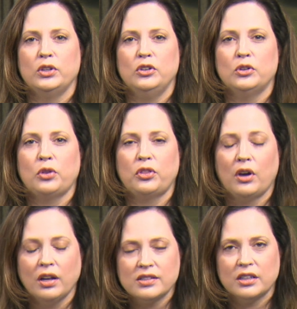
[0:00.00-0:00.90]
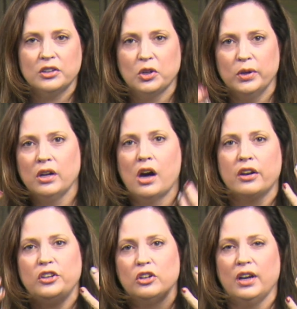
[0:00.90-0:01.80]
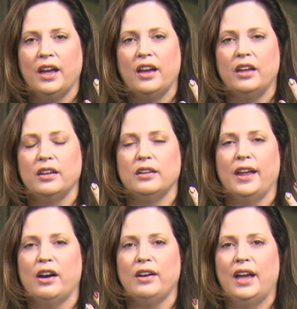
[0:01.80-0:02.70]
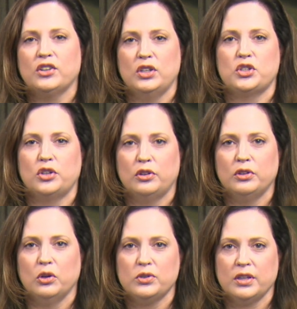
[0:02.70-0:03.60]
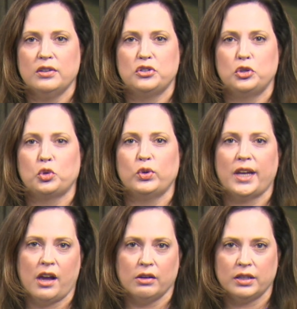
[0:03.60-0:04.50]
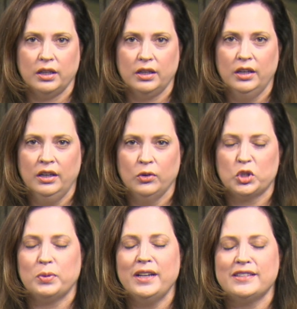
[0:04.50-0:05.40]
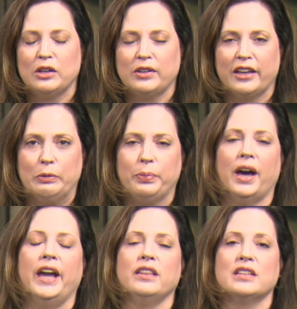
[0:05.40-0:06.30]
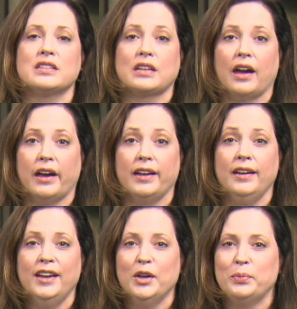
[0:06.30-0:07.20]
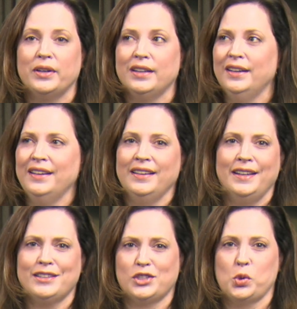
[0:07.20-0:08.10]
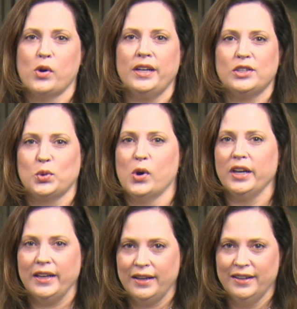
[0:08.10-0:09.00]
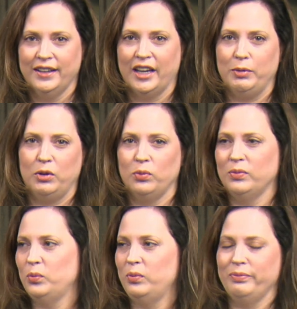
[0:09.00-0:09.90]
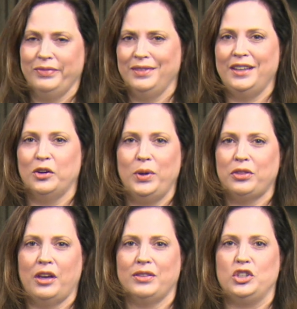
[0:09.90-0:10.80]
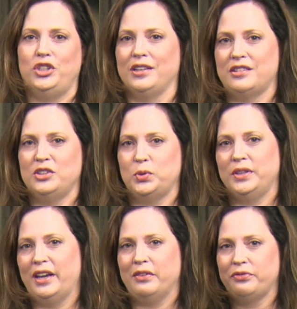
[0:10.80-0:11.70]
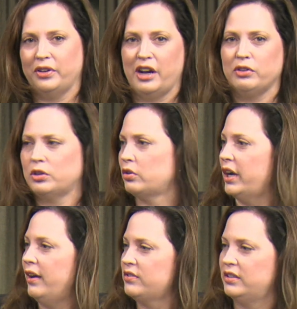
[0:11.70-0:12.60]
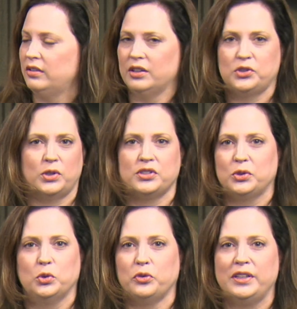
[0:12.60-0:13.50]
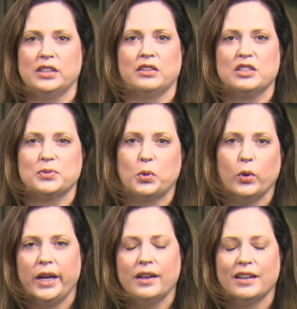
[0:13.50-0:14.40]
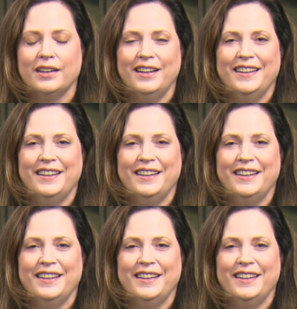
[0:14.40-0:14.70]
your thoughts that are going on in your head and how to actually turn those into reality, which might sound kind of pie in the sky, but it's 2020. I mean, we thought the Jetsons, we'd have hovercrafts and all sorts of cool things at this point. And,